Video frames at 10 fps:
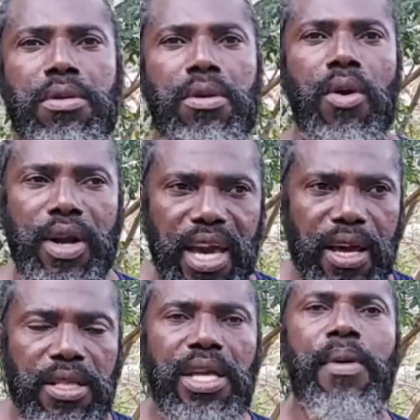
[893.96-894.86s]
Okay?
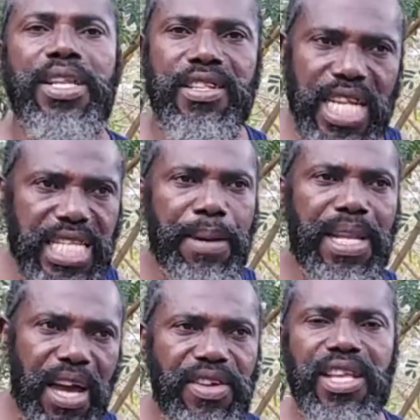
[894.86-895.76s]
The money system
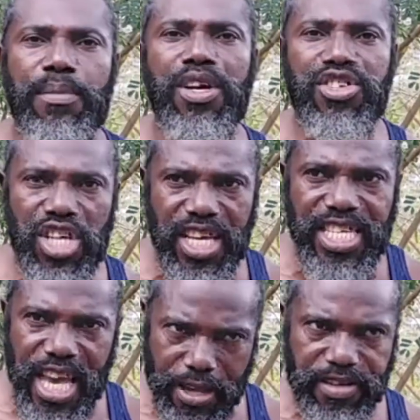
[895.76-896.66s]
and everything must change,
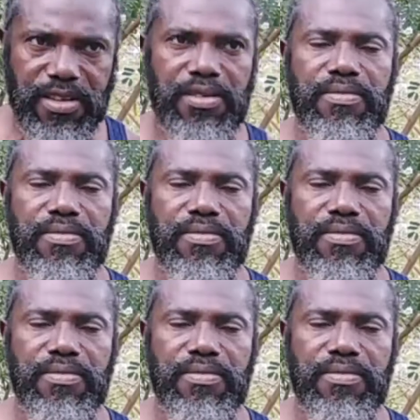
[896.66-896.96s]
yes.